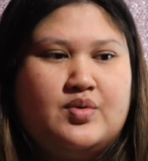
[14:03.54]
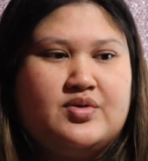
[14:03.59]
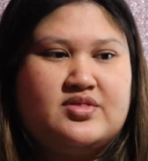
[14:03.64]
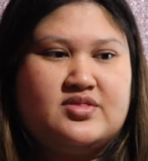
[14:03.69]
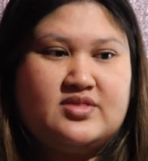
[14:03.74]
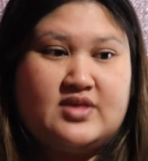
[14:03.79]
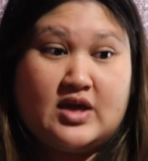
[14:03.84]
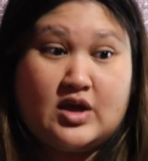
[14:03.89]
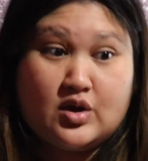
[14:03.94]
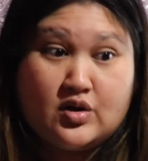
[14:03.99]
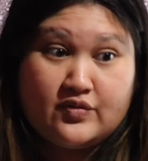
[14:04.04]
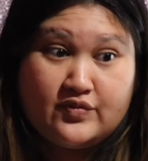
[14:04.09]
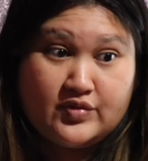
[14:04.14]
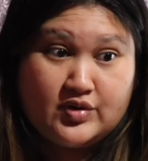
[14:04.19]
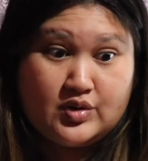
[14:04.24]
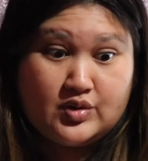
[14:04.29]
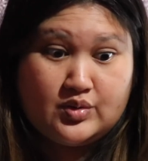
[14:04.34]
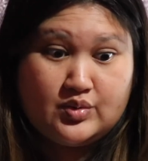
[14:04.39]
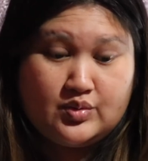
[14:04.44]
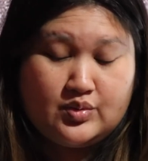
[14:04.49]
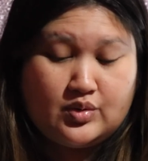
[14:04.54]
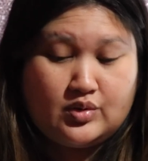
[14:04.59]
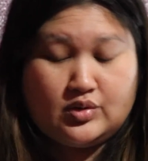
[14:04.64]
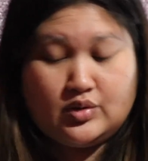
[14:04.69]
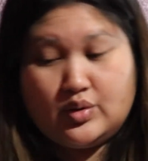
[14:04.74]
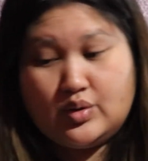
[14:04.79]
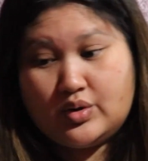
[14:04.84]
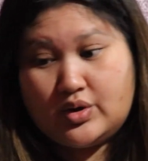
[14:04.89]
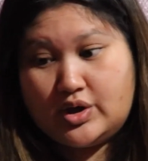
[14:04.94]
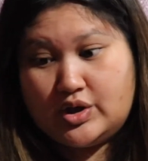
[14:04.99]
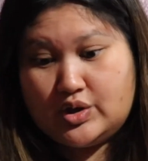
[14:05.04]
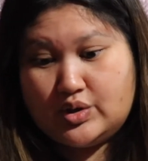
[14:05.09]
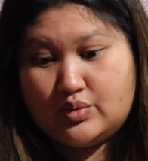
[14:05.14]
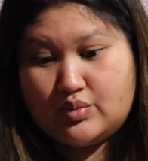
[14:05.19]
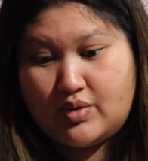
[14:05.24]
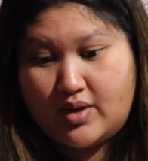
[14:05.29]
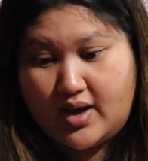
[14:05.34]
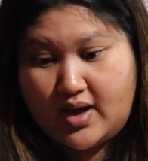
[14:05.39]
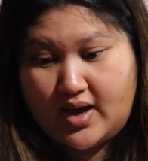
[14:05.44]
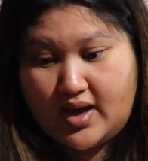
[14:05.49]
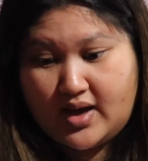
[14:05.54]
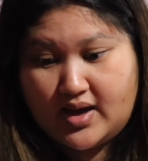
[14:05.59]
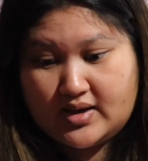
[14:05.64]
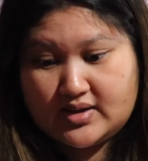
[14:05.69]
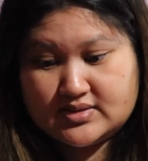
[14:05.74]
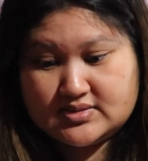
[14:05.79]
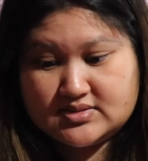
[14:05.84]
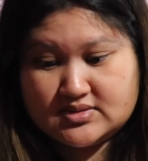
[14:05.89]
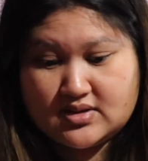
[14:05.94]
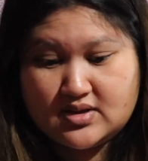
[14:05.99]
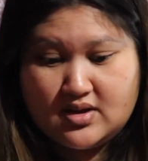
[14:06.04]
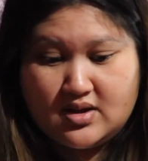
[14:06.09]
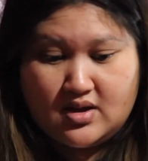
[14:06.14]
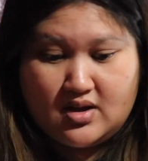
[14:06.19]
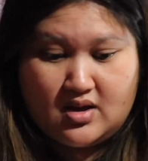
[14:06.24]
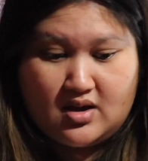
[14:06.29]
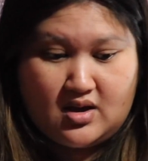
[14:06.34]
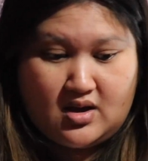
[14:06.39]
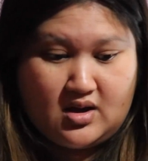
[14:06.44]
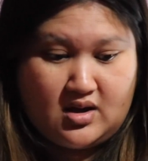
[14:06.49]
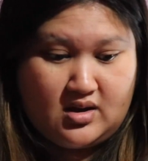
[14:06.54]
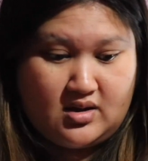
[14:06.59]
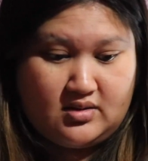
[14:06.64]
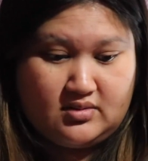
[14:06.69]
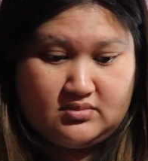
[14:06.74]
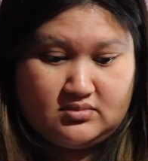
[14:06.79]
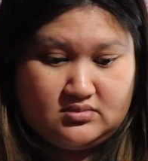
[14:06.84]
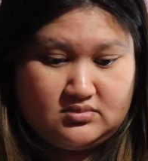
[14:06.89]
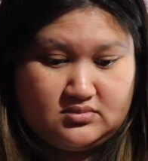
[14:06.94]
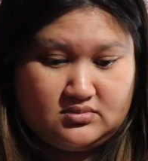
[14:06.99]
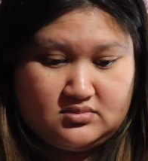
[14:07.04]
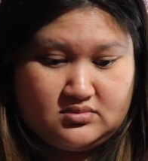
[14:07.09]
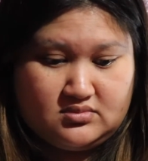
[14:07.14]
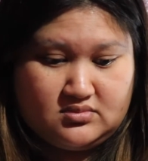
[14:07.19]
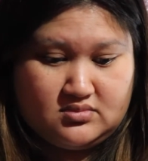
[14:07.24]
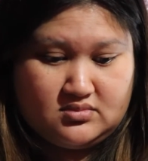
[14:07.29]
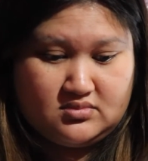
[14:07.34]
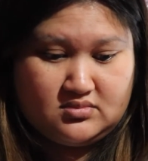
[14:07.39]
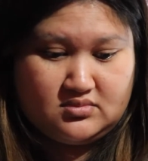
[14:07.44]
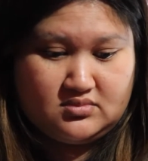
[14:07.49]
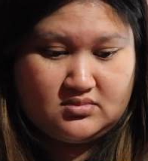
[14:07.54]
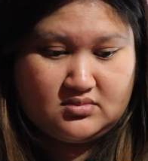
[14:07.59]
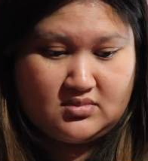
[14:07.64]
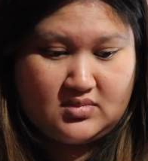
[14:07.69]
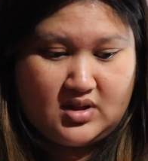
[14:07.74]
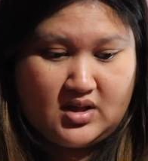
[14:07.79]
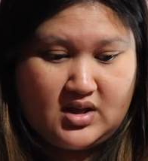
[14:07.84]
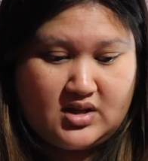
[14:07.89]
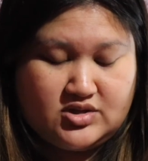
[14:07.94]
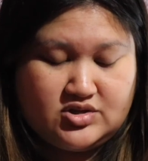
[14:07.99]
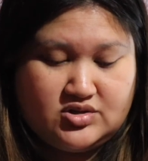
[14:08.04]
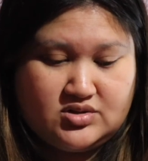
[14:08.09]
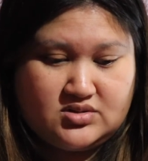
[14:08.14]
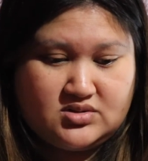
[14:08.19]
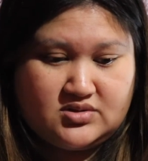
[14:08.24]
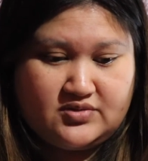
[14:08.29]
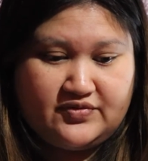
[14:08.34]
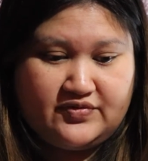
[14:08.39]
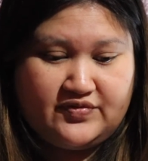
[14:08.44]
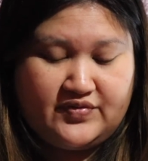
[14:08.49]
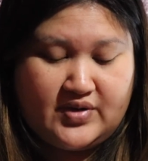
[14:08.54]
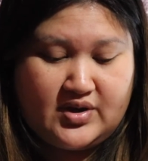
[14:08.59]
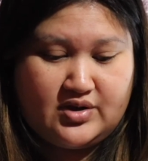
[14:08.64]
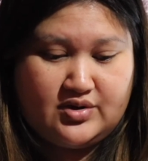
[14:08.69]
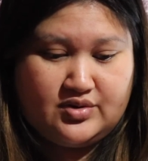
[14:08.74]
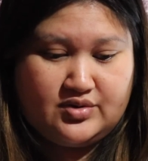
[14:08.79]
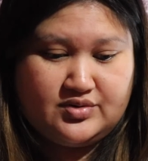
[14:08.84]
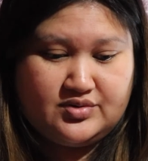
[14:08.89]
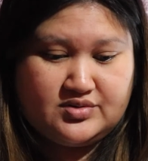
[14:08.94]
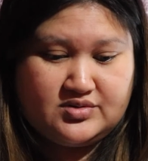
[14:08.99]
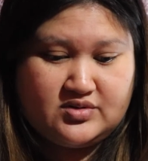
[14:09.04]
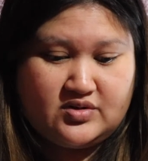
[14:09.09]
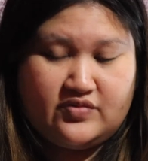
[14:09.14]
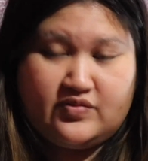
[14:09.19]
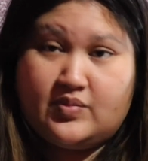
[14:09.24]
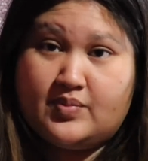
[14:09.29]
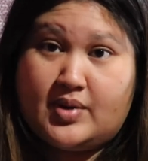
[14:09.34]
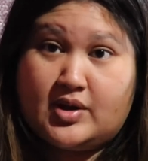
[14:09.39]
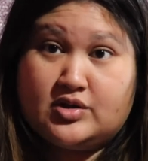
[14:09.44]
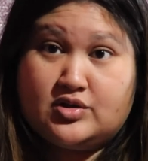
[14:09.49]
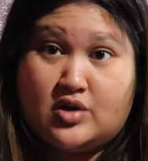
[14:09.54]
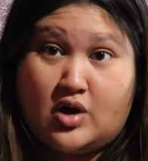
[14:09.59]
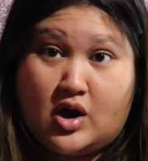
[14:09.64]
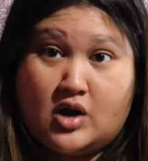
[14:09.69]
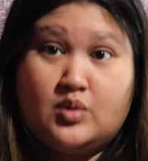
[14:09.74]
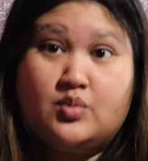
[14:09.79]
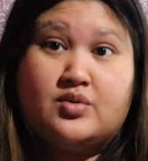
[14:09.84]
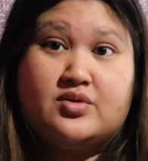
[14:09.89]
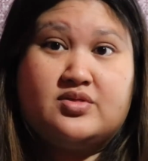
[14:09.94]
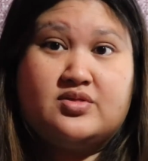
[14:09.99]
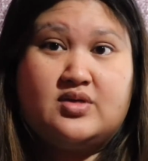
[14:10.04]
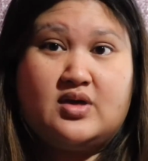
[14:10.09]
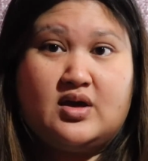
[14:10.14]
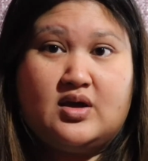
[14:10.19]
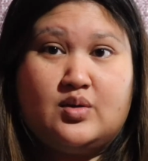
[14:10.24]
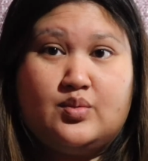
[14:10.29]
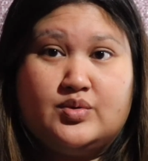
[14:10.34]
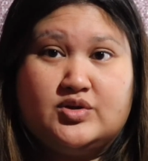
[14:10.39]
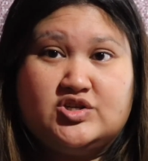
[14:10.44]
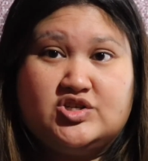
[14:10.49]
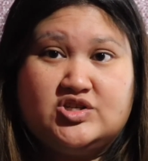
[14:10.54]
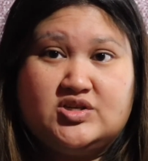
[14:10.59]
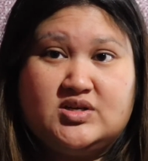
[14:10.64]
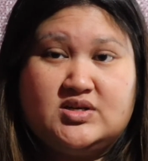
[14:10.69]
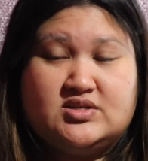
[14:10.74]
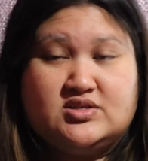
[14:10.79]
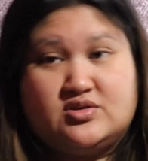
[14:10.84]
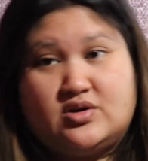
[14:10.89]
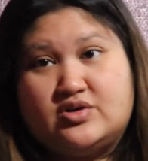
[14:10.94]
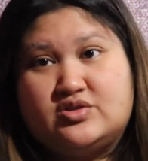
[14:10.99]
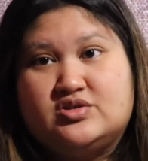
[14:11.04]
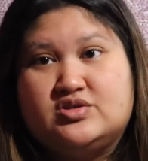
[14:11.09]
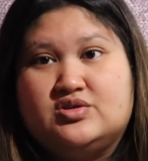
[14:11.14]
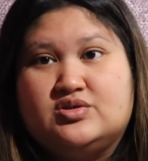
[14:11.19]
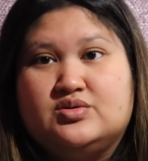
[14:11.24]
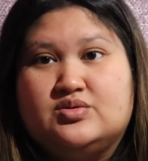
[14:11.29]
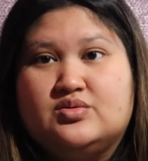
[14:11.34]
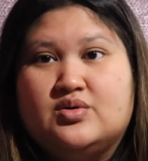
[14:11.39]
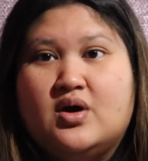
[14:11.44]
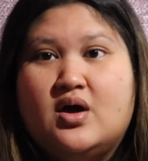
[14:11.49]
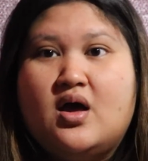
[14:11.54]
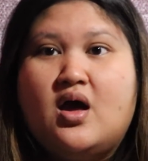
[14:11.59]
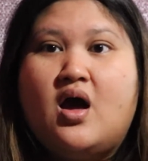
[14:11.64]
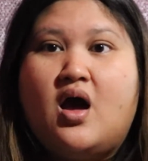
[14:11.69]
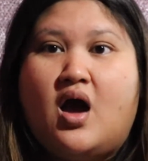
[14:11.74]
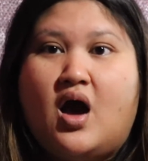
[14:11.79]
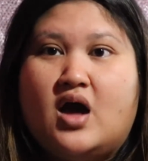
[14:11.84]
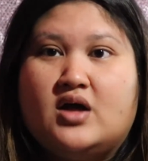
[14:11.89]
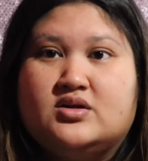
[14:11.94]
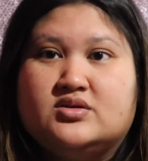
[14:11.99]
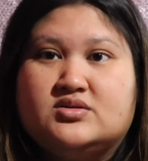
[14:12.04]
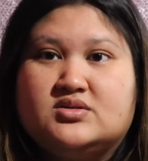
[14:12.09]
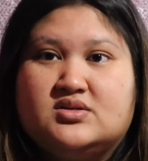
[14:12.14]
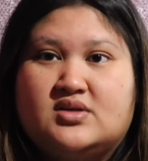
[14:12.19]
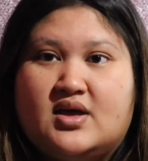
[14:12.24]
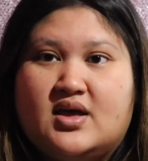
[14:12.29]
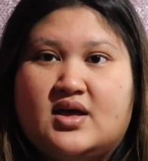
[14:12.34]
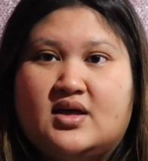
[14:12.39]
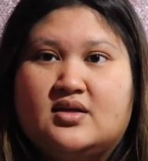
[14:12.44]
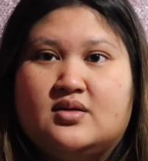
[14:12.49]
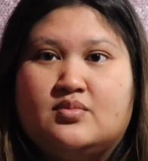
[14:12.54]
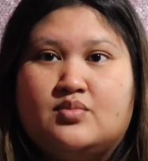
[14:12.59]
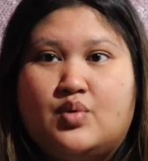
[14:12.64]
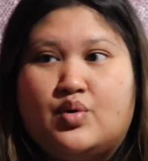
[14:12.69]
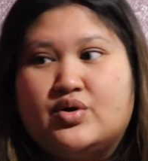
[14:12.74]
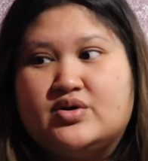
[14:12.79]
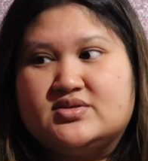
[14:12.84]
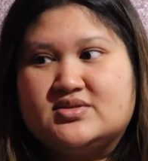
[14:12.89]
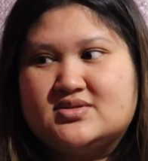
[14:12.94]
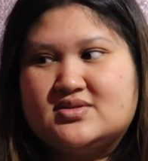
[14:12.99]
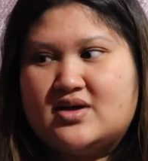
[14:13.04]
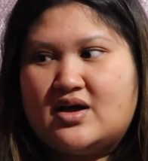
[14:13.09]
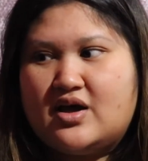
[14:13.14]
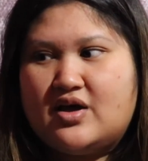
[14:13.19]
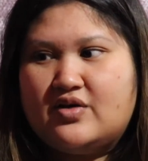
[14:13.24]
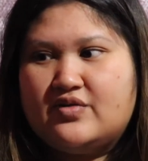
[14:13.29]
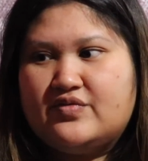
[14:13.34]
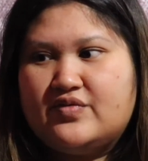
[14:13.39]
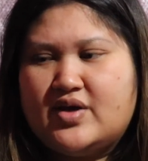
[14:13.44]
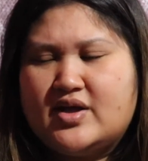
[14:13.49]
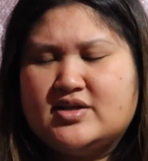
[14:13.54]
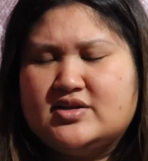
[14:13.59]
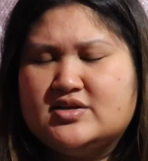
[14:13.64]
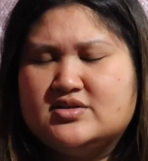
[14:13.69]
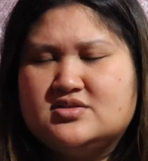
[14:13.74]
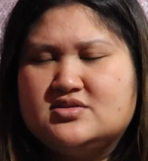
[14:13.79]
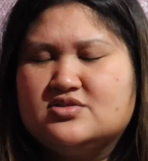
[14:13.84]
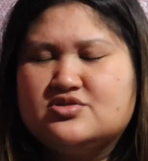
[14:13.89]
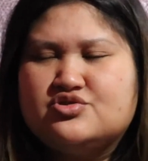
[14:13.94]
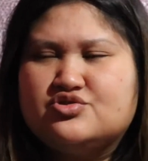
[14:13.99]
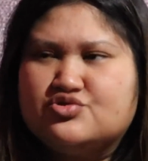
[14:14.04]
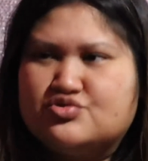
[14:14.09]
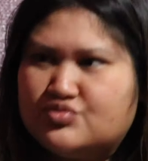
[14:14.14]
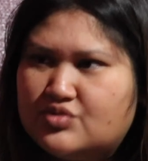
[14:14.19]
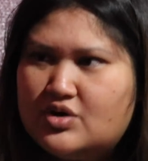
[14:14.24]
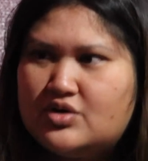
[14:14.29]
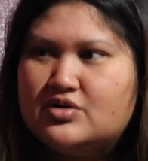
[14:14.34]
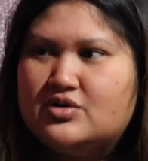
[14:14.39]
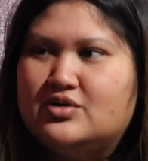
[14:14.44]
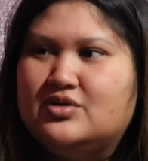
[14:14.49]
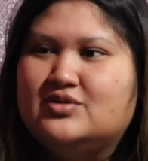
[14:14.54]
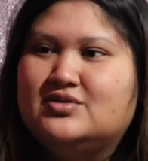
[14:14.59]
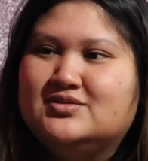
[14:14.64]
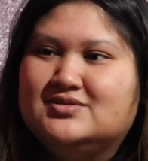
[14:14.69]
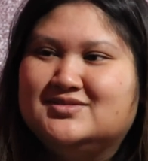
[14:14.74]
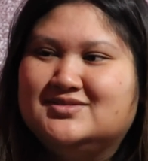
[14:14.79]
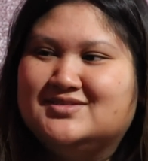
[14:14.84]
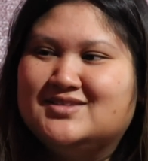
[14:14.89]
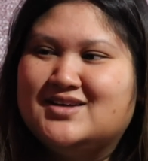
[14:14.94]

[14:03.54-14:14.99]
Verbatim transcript: would think of you or look at you as. Um, and just fears of what my daughter will think when she starts to understand more stuff. And just the struggle